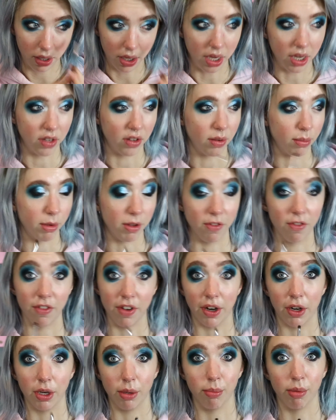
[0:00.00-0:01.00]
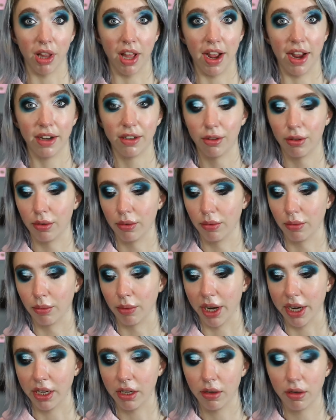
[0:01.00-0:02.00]
it to be very black
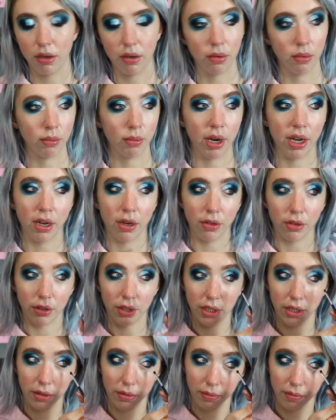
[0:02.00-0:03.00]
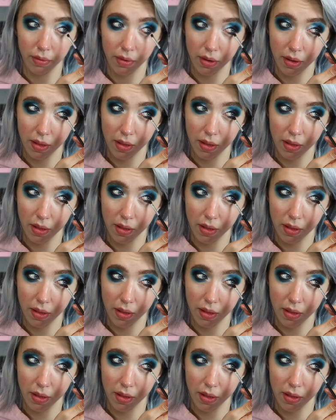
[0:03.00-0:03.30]
right under here.